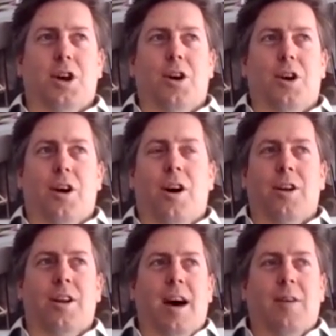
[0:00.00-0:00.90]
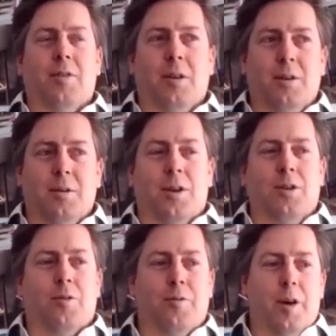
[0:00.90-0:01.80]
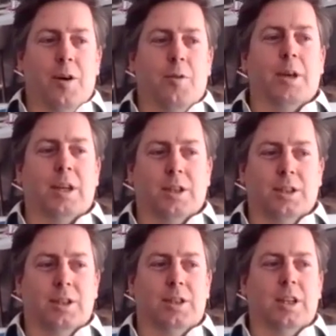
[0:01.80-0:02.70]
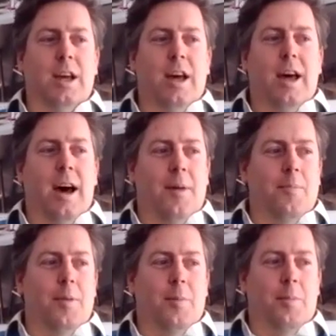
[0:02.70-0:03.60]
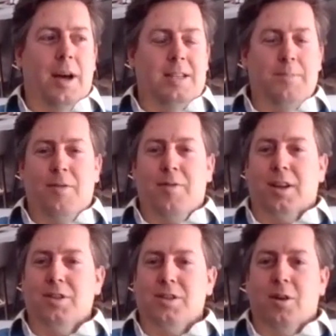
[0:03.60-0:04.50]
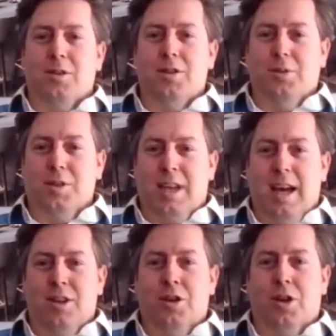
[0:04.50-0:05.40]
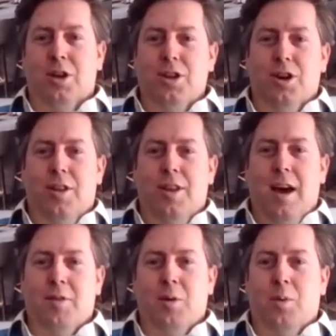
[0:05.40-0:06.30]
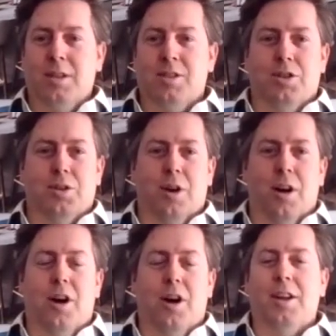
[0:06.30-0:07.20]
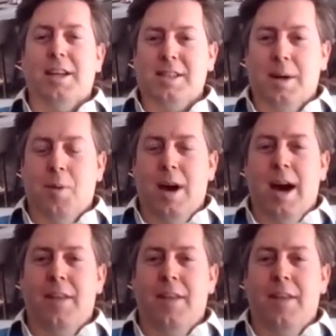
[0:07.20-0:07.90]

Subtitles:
turn on an oven on your phone, because the appliance manufacturers are too scared that you're going to turn on the oven whilst you're on holiday somewhere,